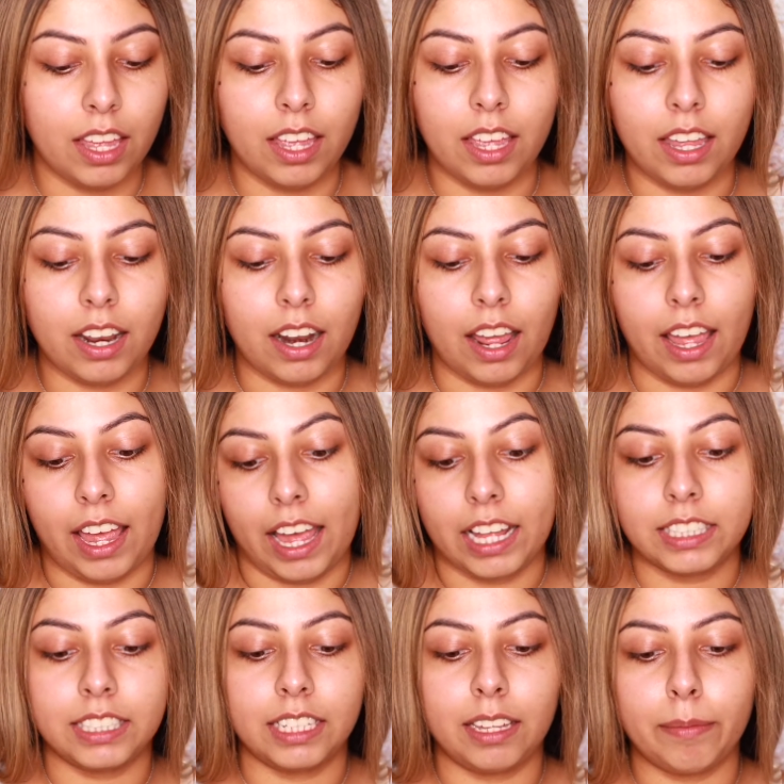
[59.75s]
and I
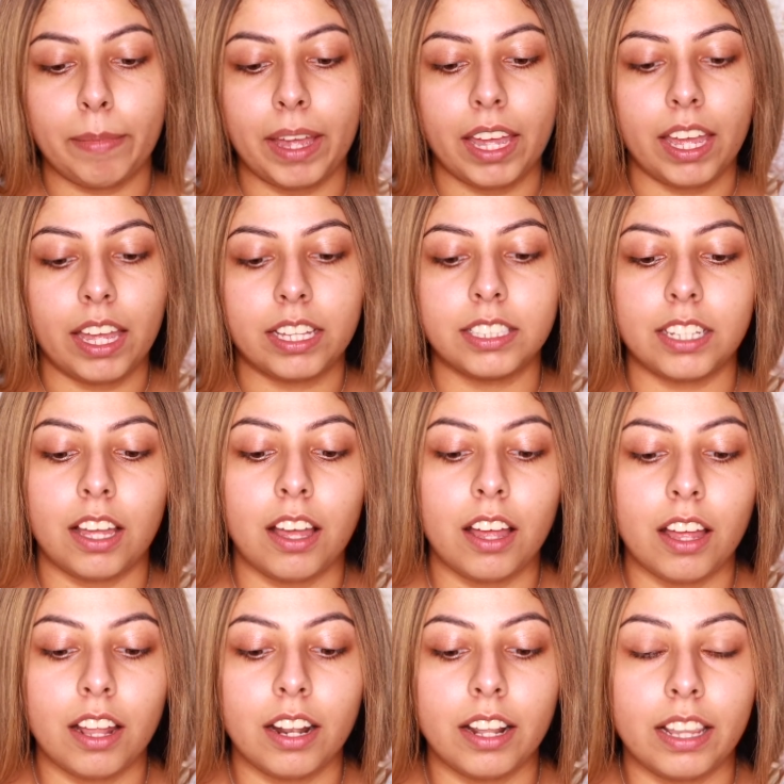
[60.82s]
had to get my hands
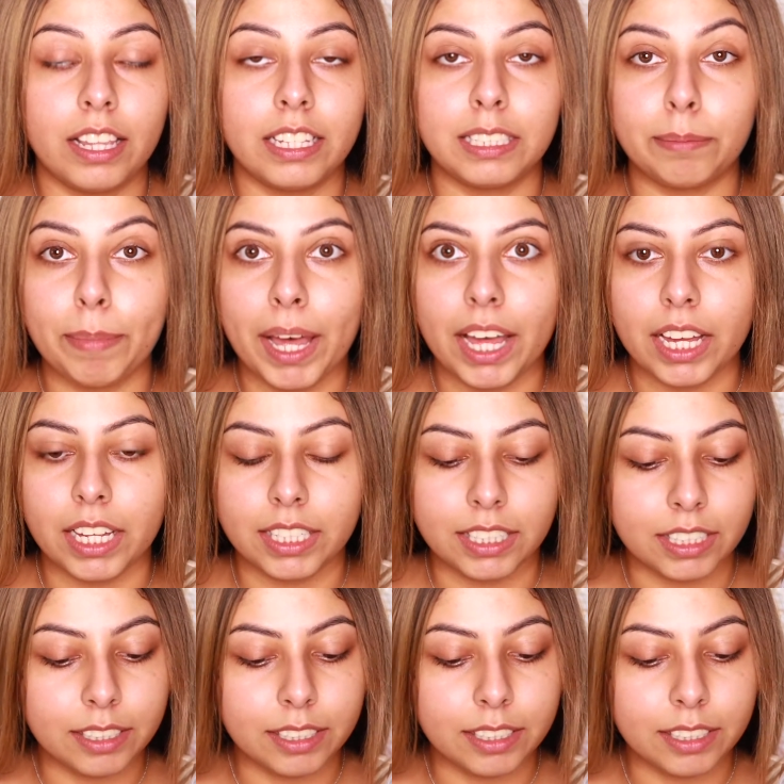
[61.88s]
on this box.